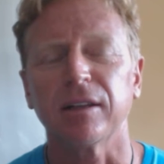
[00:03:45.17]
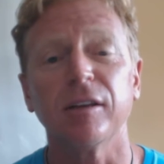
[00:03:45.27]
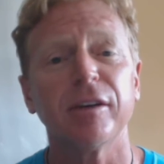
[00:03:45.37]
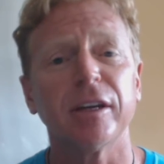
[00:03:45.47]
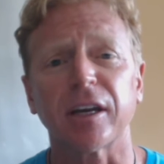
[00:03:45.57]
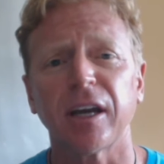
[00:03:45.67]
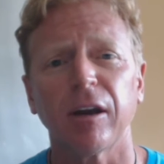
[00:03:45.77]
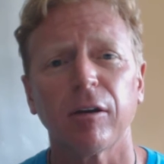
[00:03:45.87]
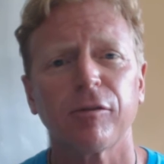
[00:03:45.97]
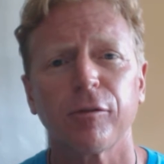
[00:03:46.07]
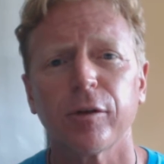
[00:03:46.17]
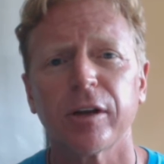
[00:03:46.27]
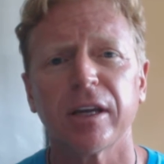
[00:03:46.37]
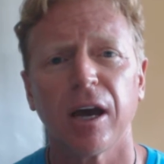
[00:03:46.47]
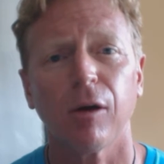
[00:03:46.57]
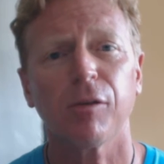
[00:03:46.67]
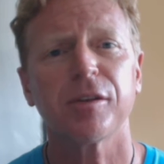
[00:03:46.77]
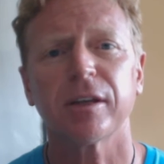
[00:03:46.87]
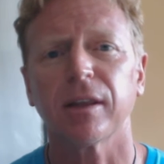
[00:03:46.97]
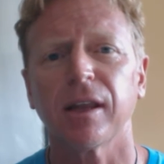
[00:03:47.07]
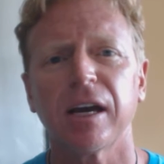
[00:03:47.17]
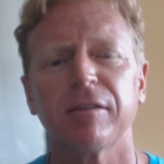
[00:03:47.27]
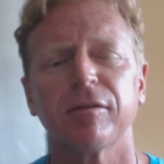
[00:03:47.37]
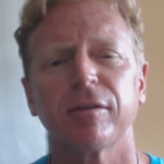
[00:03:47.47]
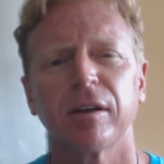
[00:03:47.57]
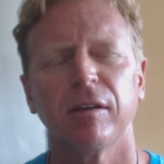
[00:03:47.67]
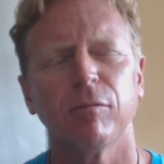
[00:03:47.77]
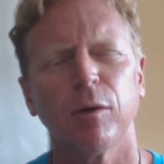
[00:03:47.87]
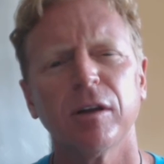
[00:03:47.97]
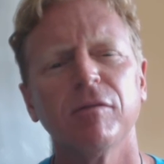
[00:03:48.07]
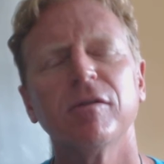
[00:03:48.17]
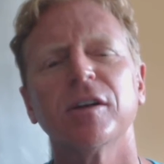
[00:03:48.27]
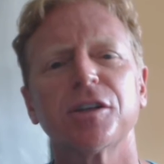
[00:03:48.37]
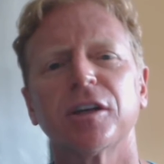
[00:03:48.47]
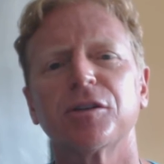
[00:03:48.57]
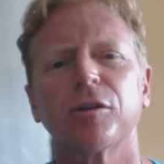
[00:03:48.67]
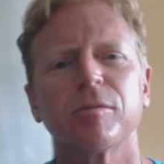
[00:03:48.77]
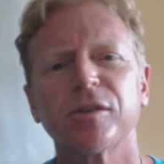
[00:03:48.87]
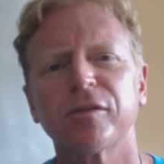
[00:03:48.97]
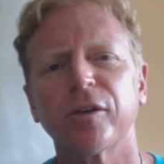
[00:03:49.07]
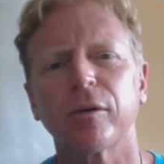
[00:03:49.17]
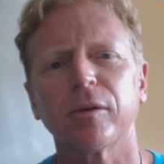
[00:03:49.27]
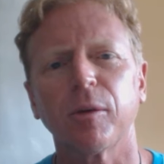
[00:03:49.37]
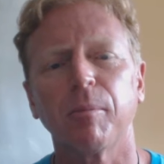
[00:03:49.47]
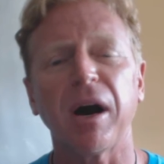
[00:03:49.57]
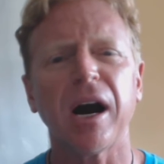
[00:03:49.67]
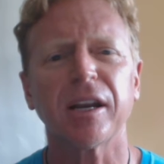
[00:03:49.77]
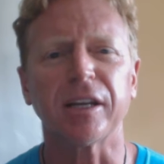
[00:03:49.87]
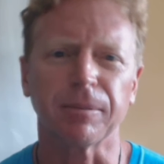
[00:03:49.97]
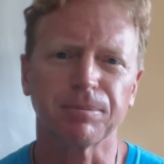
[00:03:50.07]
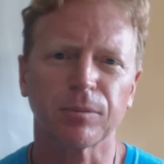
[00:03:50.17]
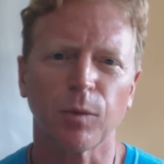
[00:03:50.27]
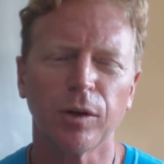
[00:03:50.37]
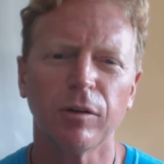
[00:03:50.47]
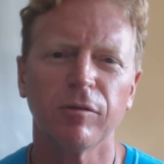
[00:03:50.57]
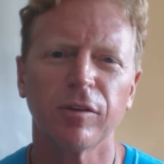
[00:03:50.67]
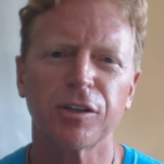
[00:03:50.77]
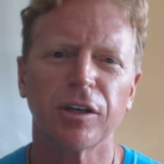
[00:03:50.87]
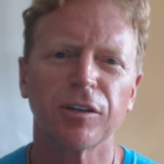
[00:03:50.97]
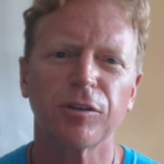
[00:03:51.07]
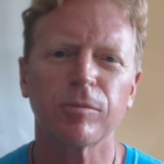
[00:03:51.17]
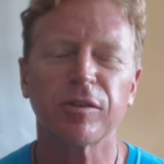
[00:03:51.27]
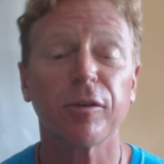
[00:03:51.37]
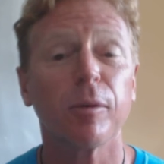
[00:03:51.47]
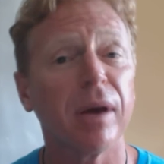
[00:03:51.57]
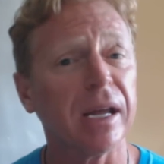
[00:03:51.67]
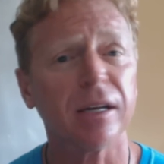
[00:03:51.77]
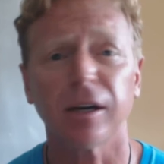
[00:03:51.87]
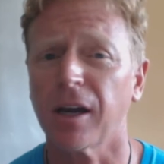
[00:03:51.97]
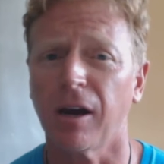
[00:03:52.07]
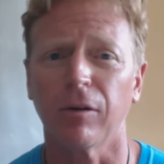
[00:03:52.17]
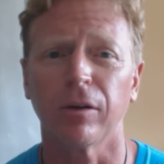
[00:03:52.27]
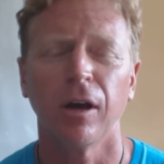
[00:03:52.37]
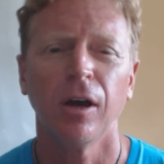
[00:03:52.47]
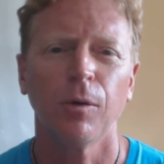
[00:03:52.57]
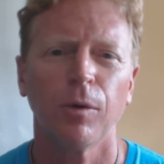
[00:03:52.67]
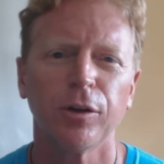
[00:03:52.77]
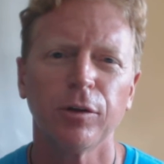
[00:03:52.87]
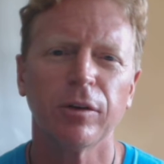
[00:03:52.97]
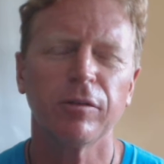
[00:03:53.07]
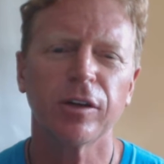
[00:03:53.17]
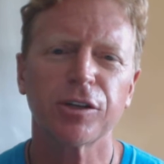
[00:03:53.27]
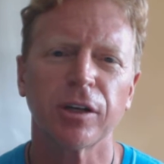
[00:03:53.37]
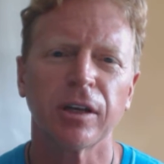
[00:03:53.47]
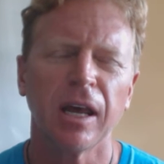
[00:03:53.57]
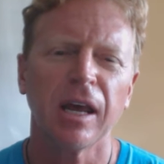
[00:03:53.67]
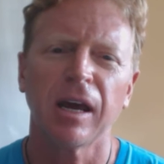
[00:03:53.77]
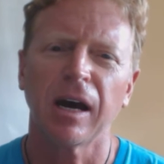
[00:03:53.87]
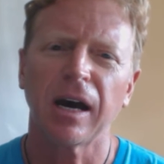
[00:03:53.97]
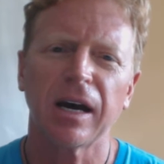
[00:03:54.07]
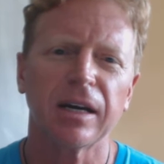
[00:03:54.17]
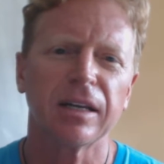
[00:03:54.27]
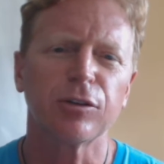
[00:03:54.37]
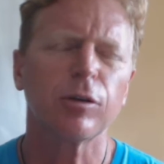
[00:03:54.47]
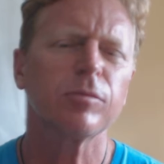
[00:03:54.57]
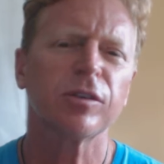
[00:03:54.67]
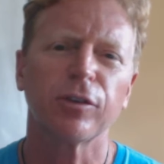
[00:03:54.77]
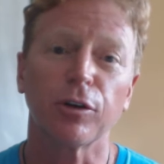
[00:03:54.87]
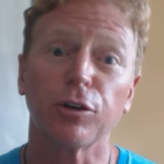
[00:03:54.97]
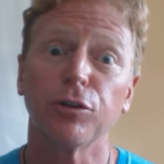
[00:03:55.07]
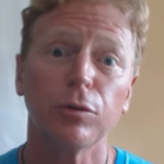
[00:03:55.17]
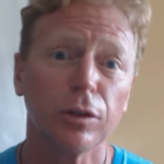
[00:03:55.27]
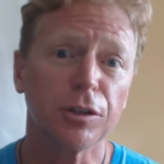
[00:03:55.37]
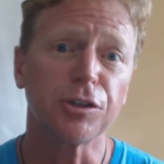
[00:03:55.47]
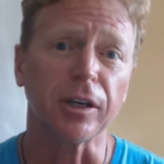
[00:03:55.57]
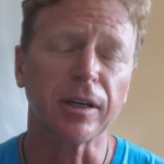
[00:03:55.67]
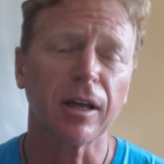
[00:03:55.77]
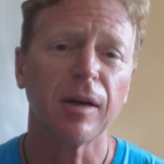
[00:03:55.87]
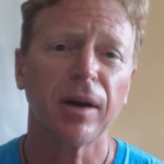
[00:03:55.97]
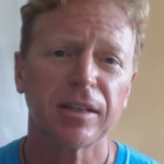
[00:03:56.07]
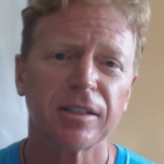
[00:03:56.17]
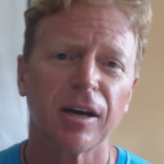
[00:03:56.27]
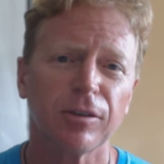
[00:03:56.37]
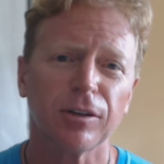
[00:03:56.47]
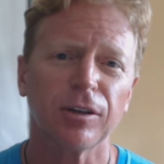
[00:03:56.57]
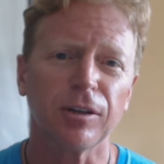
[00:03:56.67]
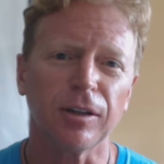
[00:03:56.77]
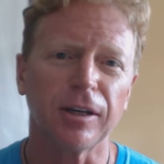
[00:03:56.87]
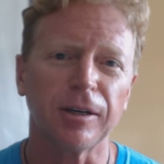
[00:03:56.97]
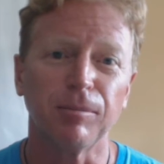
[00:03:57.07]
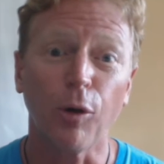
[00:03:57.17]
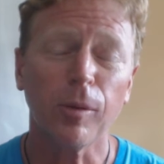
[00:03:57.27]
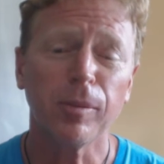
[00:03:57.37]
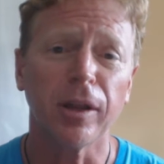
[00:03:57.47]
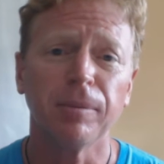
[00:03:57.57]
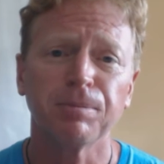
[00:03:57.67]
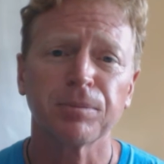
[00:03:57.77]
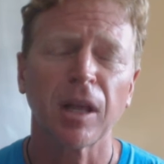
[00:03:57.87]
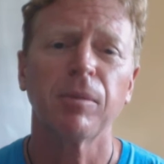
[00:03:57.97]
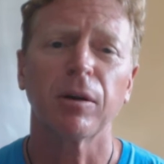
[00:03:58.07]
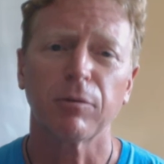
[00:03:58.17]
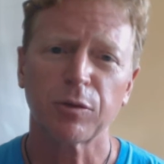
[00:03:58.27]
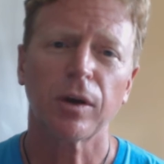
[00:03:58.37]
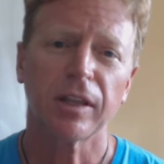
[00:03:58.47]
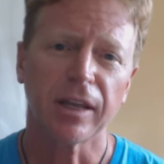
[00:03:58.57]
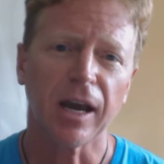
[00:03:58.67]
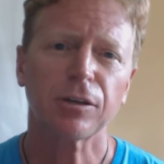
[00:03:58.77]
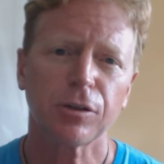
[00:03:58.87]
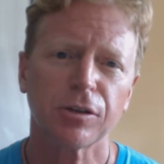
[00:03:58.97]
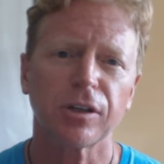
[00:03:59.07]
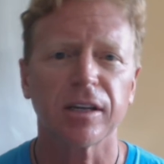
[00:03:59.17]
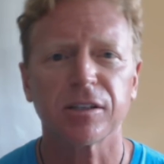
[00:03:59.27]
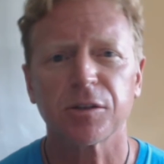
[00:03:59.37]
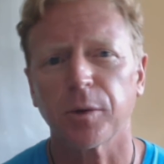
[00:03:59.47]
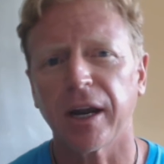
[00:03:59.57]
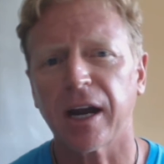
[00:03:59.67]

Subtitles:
living a carefree, healthy life? And what do you envision in terms of your body? What do you envision in terms of your bank account? What do you envision in terms of your eulogy? Now that might sound a little morbid, but it was one of the exercises we